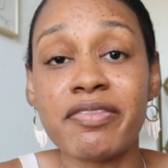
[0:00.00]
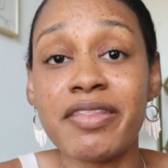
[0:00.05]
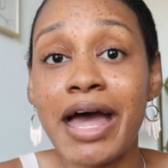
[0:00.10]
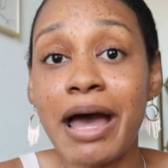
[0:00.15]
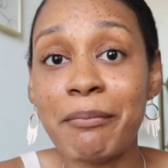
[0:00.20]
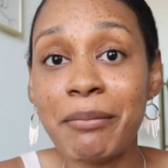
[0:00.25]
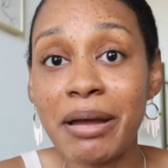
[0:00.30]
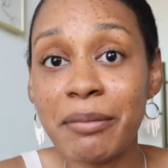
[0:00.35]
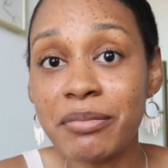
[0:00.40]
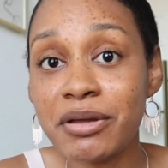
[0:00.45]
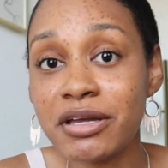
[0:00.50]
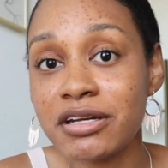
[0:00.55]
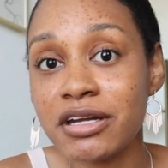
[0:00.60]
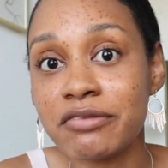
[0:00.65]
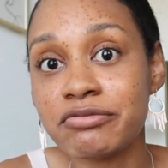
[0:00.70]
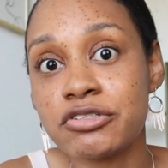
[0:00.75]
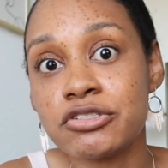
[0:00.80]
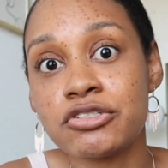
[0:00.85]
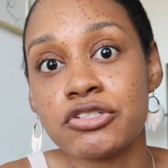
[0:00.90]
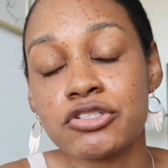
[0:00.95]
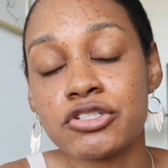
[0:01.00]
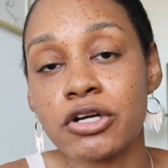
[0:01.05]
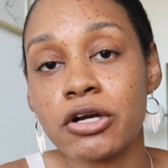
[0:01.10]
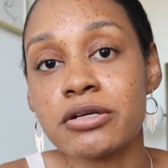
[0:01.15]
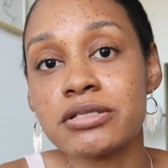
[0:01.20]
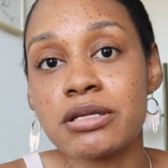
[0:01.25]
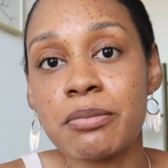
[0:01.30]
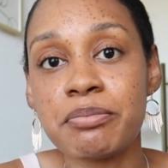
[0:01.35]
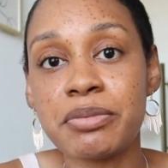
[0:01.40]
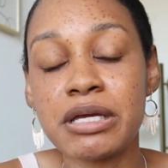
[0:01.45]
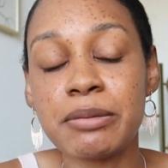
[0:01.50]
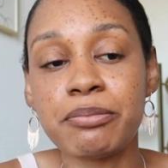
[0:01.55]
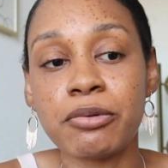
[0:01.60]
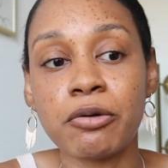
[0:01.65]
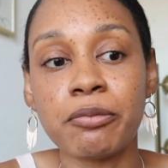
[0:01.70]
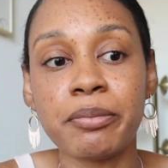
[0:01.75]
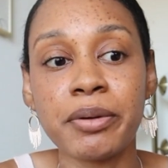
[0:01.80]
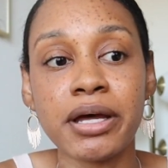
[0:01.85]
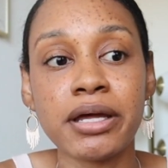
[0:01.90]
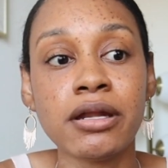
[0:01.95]
That might be enough to deter some people,
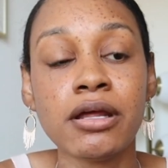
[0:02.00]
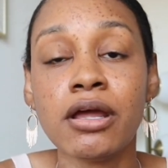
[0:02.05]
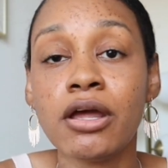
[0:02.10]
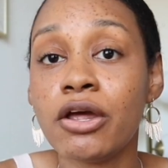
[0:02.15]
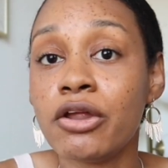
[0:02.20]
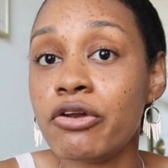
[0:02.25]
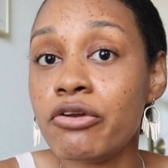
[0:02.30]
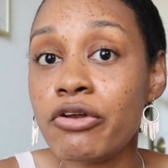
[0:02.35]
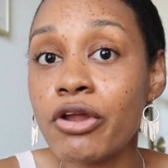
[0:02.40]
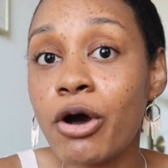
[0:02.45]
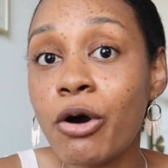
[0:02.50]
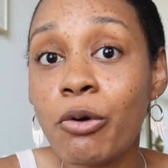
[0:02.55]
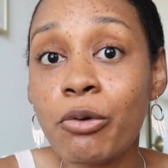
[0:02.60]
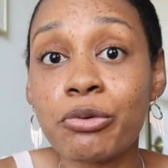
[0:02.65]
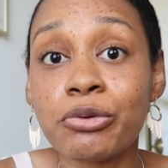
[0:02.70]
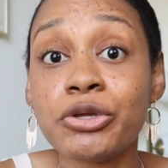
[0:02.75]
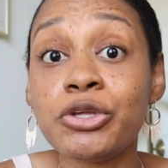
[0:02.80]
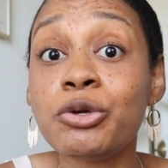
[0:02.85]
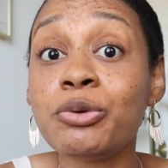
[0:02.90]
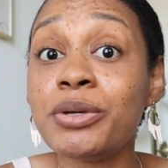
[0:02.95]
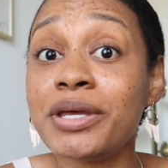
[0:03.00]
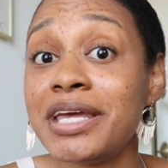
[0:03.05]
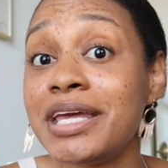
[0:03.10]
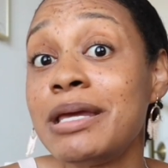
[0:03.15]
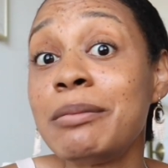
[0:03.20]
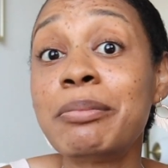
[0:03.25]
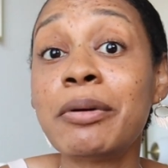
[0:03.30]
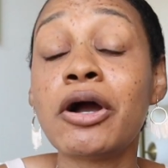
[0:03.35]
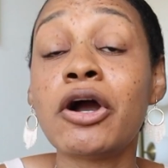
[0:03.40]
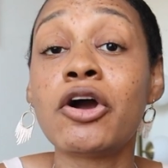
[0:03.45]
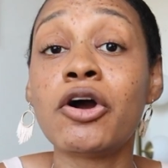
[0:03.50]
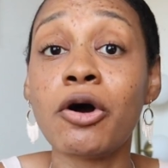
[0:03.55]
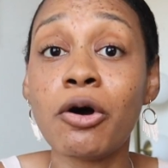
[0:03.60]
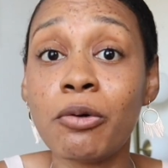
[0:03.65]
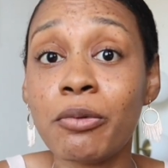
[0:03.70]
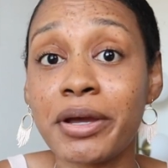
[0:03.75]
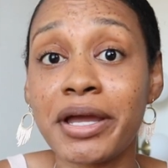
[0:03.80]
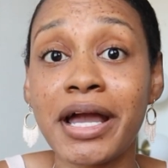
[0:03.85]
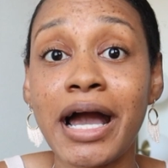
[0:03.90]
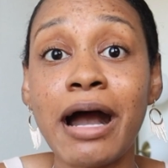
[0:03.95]
but no, you keep
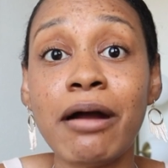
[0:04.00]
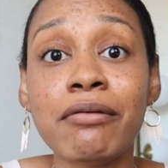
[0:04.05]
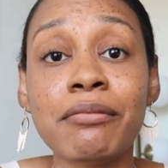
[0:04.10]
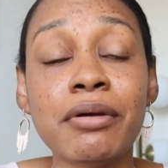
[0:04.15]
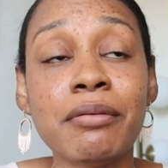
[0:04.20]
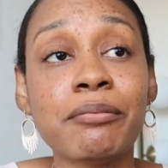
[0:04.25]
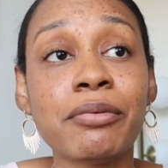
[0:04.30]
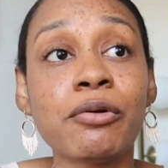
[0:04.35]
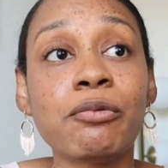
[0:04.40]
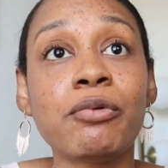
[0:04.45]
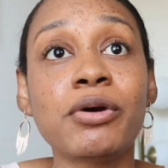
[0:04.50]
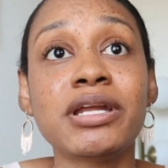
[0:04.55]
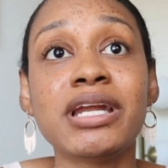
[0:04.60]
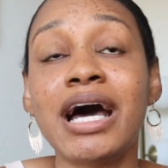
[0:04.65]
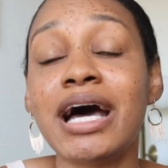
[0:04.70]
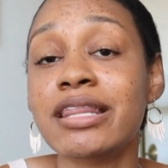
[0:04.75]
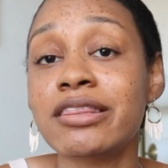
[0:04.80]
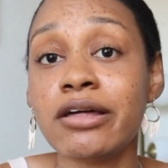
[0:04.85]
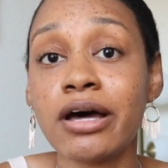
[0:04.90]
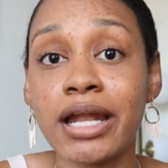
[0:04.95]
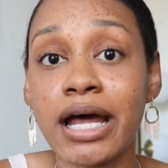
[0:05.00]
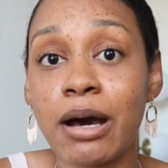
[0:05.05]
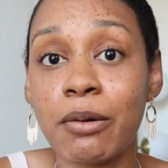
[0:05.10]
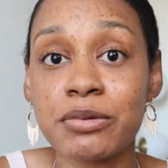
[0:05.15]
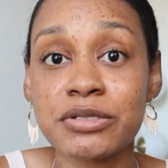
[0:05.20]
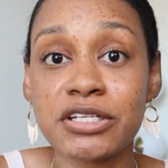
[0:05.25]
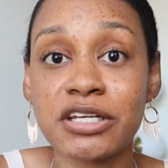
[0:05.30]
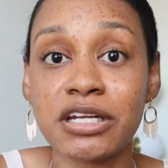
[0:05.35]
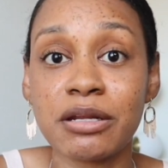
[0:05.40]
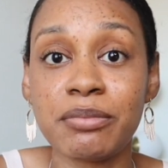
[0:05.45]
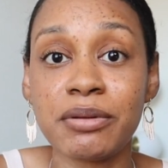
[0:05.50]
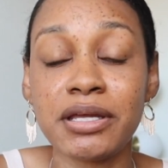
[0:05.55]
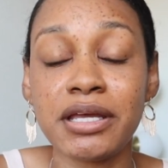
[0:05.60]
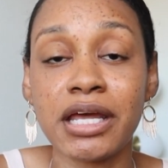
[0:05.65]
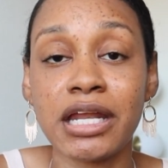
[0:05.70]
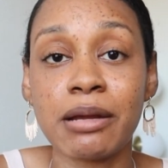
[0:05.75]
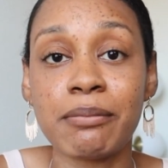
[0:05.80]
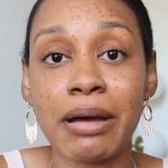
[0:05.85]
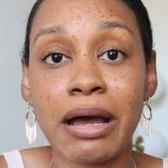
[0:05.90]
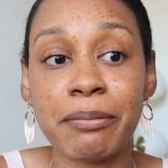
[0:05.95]
going. I remember when I thought I was going to be
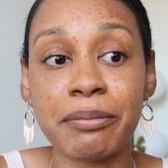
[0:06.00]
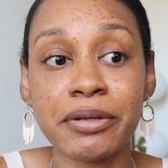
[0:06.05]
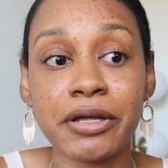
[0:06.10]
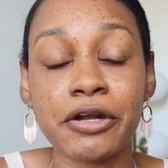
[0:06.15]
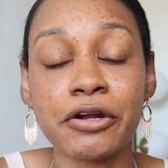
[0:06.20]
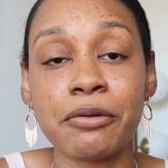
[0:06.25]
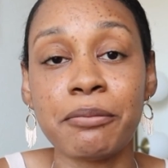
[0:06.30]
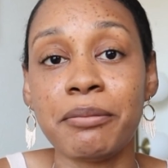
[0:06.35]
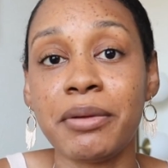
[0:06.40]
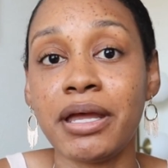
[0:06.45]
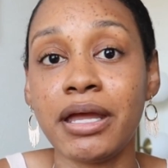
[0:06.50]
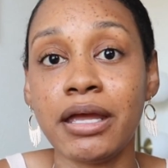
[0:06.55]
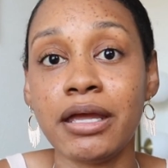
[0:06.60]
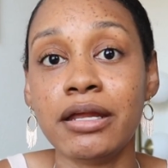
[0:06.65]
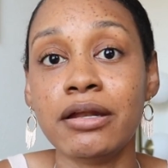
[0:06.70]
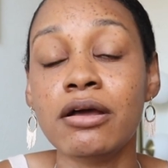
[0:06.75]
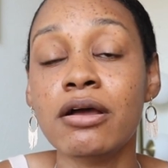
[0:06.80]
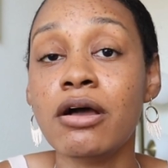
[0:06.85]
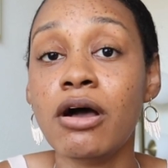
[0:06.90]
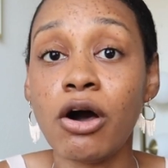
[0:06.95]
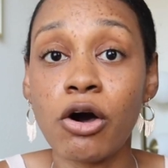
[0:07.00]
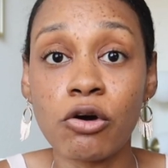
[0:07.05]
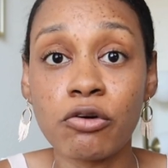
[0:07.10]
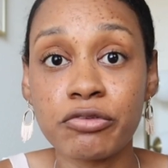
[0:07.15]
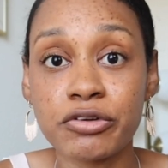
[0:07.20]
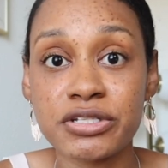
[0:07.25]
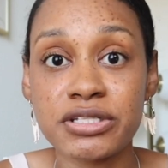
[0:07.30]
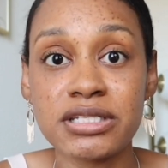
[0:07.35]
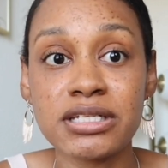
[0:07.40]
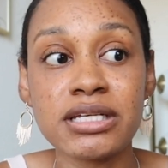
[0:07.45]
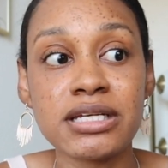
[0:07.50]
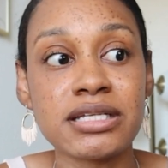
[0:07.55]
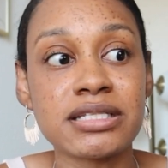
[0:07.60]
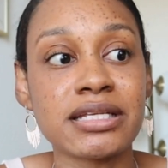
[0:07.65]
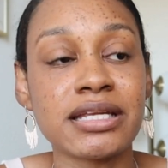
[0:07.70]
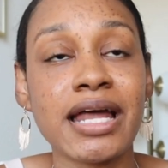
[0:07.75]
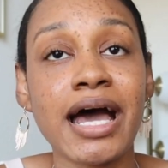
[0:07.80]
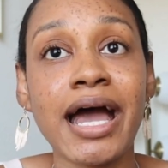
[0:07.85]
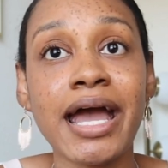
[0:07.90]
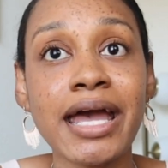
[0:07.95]
getting my planner made overseas,
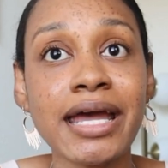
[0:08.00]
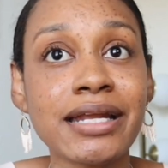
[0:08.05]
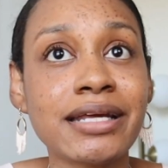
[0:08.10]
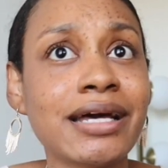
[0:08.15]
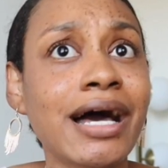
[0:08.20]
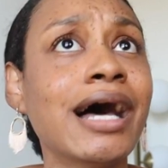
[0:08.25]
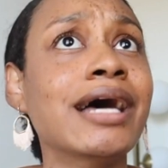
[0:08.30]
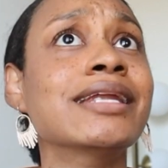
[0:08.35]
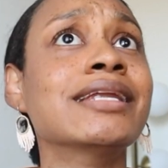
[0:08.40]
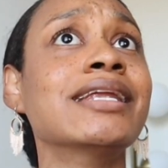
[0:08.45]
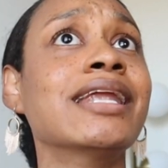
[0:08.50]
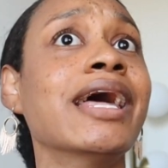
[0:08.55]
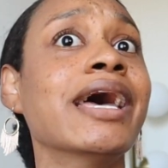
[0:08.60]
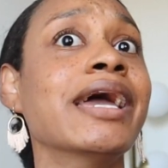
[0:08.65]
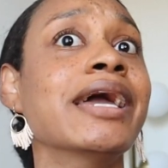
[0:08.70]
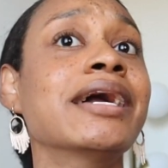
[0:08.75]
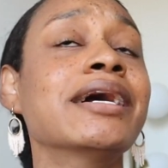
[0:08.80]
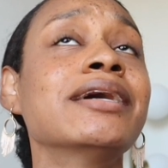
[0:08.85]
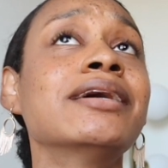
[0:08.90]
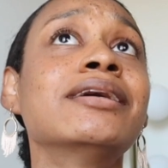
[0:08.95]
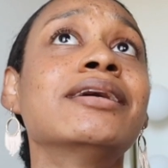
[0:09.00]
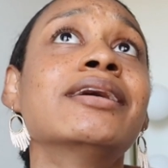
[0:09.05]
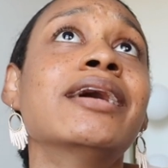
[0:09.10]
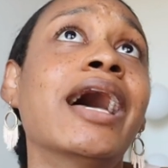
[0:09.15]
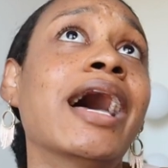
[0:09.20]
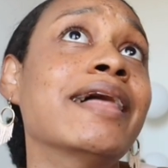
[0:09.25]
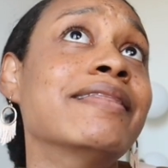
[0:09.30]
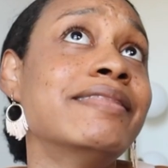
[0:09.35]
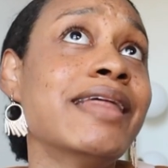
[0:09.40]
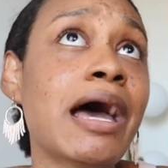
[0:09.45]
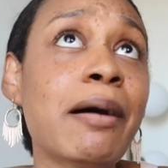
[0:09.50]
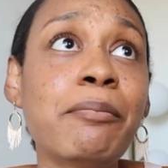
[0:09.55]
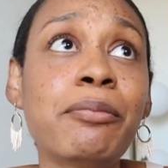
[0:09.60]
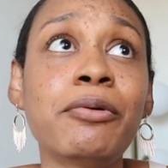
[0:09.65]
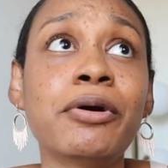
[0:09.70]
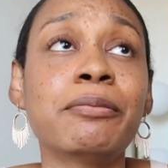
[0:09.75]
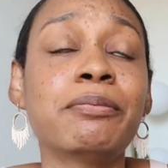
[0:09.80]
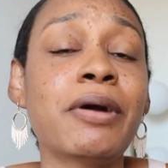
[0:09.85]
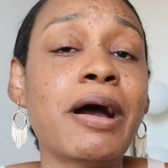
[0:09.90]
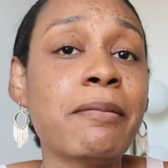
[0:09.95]
and I had gotten at that
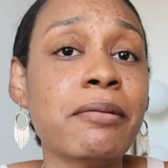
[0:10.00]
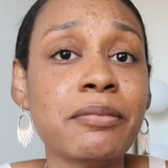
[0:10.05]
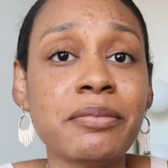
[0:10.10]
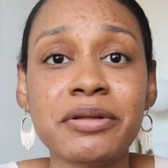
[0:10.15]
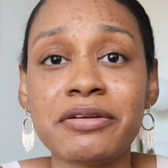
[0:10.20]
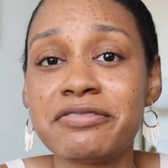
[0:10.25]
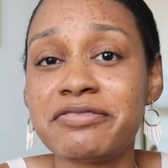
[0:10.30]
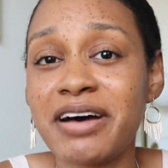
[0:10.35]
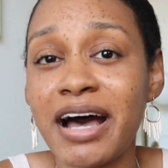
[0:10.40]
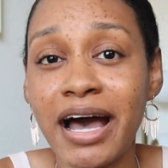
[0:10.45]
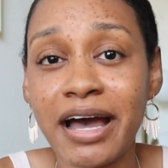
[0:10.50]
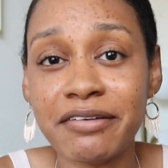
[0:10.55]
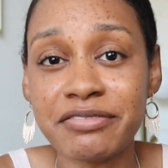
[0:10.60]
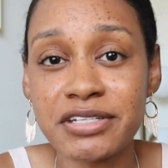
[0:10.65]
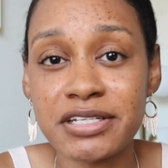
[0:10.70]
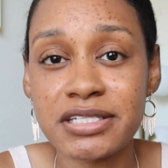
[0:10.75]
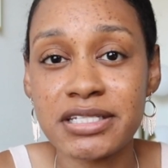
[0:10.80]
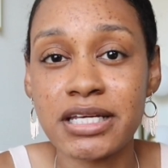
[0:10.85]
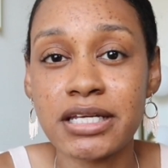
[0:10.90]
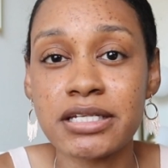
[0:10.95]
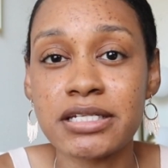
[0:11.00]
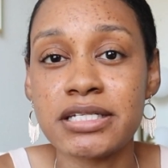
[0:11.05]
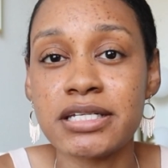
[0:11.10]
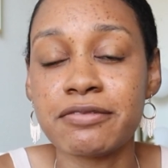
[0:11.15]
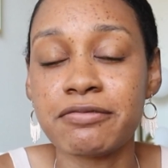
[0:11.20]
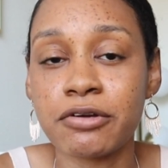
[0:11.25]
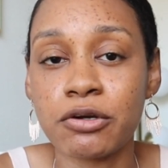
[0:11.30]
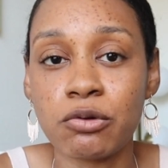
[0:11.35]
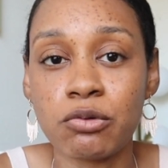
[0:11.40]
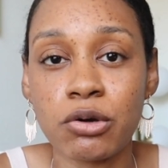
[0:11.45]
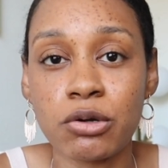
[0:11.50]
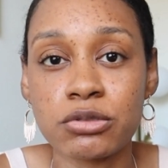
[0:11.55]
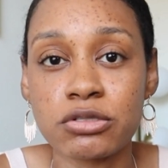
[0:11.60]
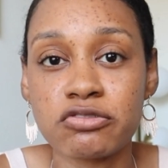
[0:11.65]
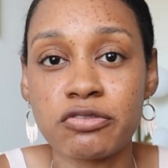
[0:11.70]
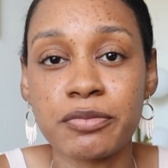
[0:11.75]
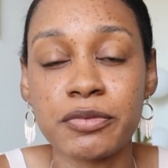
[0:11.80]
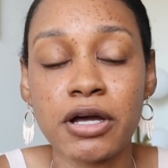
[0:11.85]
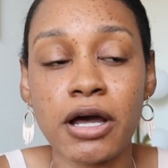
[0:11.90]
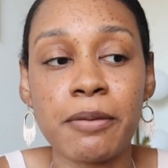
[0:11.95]
point, probably 5 to 10 different quotes
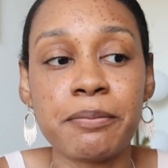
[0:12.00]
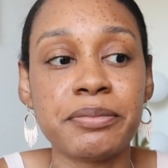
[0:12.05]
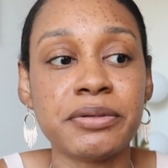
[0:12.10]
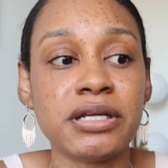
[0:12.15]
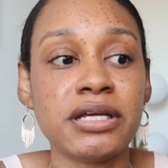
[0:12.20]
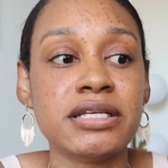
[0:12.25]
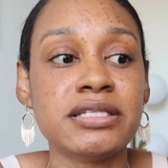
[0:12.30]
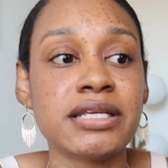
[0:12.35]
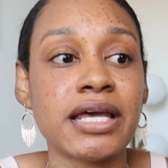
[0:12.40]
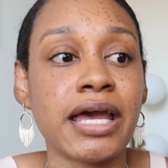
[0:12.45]
from companies.